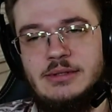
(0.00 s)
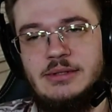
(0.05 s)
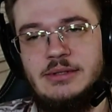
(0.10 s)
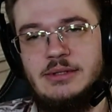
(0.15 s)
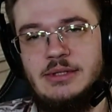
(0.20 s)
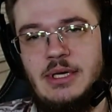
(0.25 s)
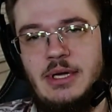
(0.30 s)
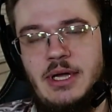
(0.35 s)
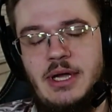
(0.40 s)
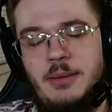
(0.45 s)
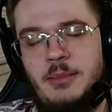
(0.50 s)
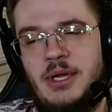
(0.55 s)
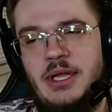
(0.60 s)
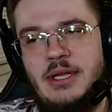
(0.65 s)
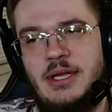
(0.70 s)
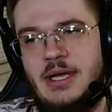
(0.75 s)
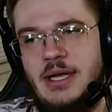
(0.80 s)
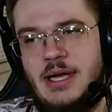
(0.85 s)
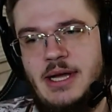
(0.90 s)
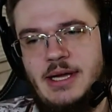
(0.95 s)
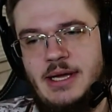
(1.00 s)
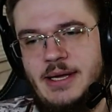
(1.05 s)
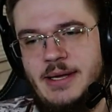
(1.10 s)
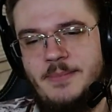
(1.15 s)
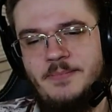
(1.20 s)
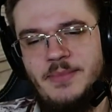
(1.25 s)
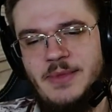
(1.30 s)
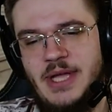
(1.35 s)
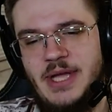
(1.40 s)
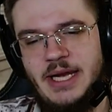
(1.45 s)
I mean, I
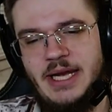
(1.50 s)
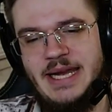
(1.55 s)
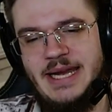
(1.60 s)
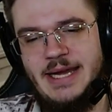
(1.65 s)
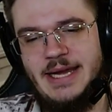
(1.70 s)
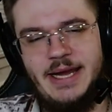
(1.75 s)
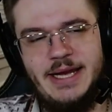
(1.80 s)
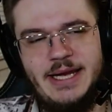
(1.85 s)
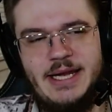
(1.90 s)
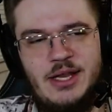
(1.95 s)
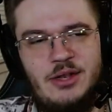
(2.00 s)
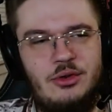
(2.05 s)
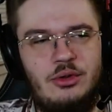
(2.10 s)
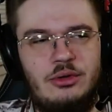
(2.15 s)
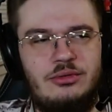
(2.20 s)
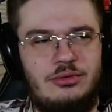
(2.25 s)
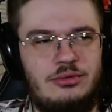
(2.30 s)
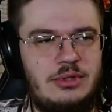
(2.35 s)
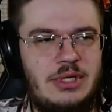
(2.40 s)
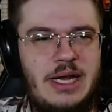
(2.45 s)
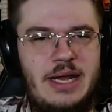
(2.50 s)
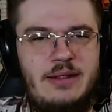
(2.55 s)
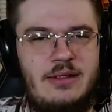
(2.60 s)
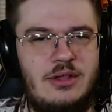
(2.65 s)
cannot write